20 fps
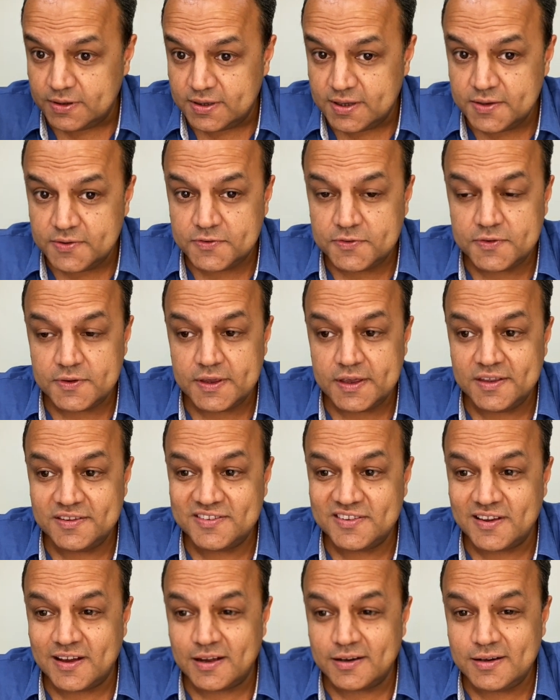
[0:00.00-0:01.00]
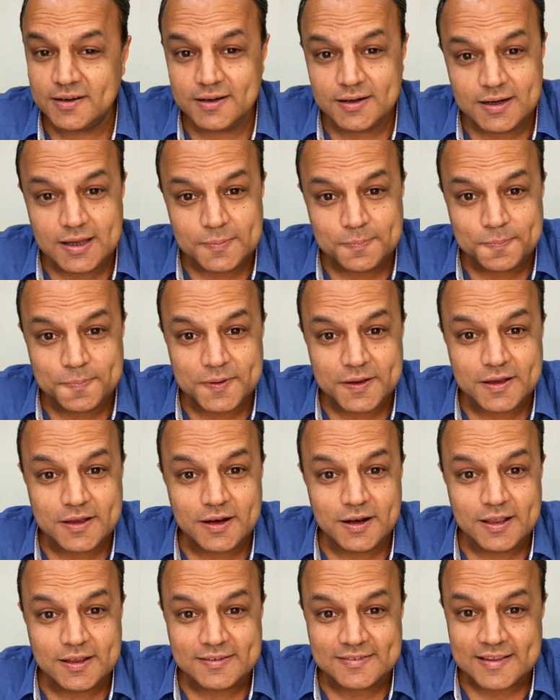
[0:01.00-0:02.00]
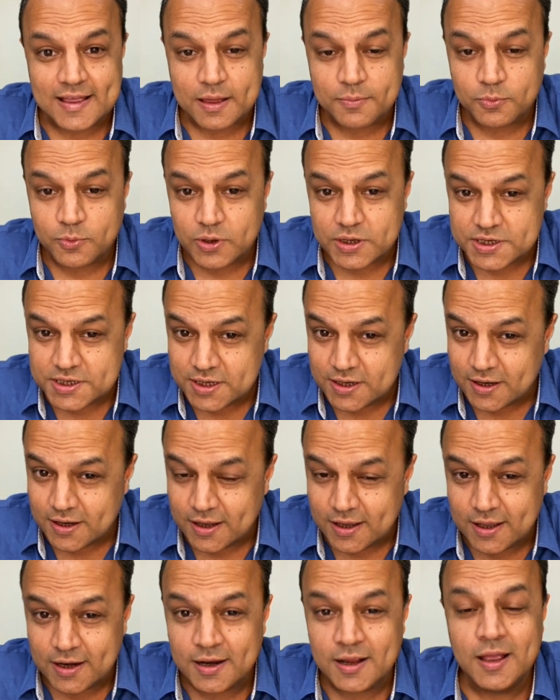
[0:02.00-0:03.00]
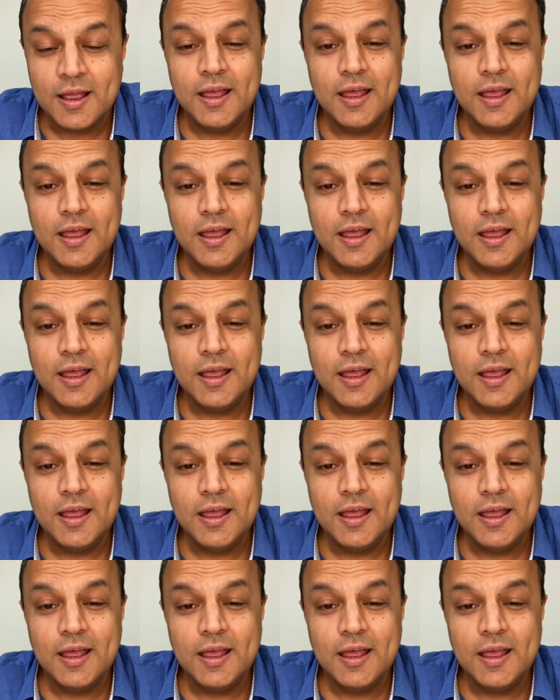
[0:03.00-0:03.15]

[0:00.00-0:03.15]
This is a typical exam question again.